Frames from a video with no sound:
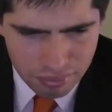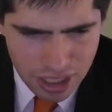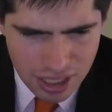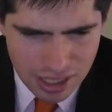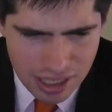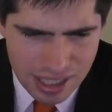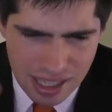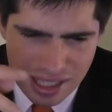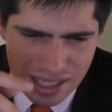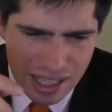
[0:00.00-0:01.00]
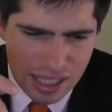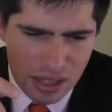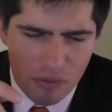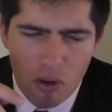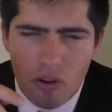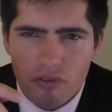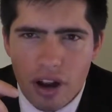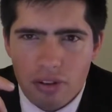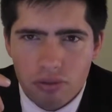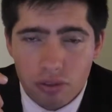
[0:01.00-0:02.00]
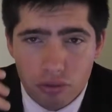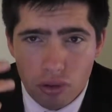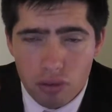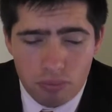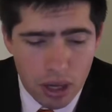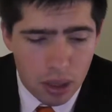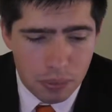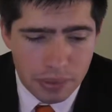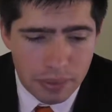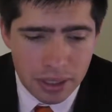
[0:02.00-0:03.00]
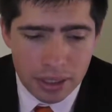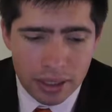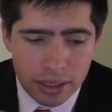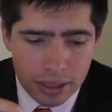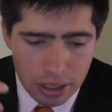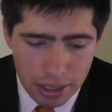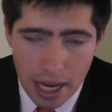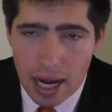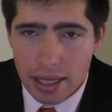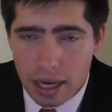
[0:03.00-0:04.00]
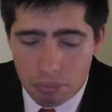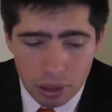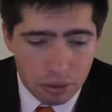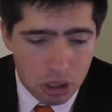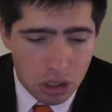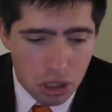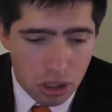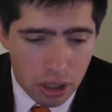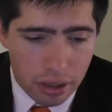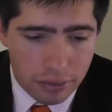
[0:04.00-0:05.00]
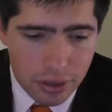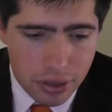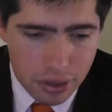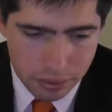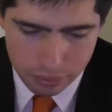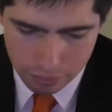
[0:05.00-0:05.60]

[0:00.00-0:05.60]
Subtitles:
66 to 64 in favour of North Melbourne, so they are getting plenty of turnovers.